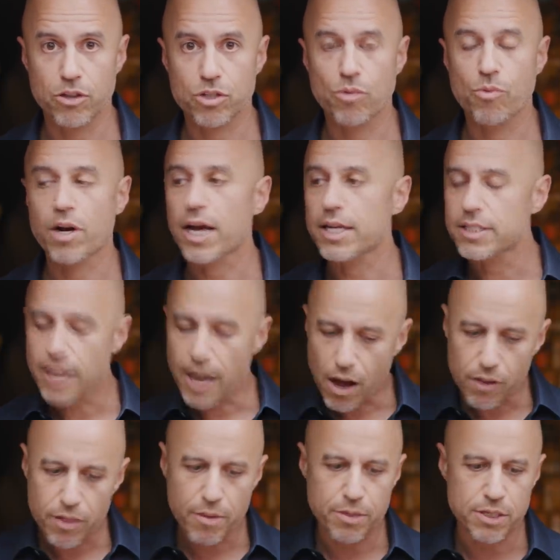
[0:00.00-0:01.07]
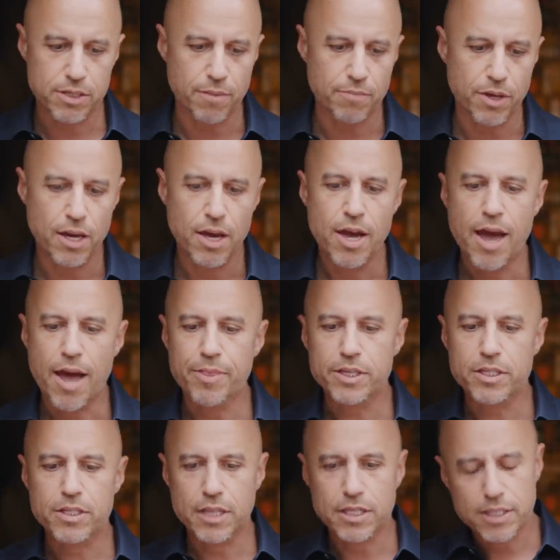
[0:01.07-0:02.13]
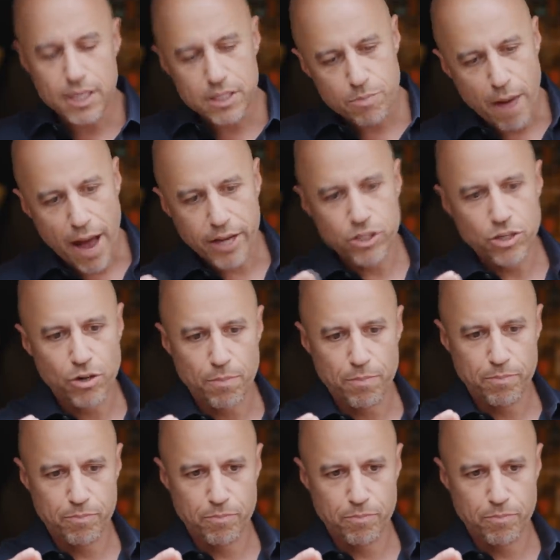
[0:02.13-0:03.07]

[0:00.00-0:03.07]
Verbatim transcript: So what I tell them is something, and this this gets back to your